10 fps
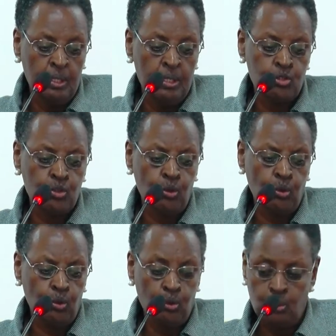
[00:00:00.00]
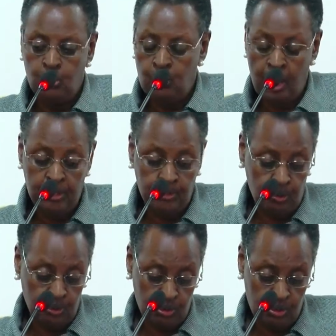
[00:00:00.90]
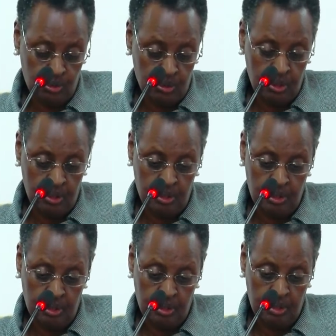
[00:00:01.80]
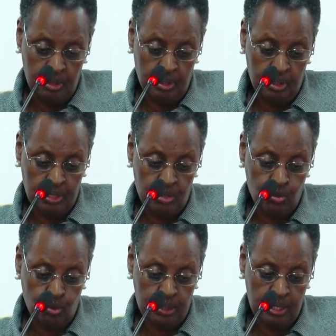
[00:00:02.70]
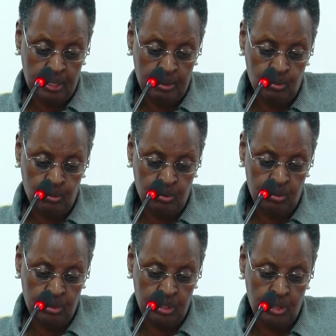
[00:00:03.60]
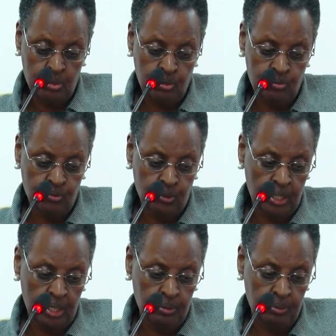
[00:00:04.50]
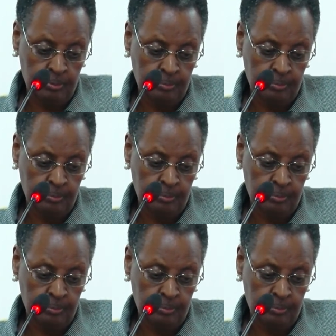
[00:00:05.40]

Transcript: So I thought that's what I would tell you for now.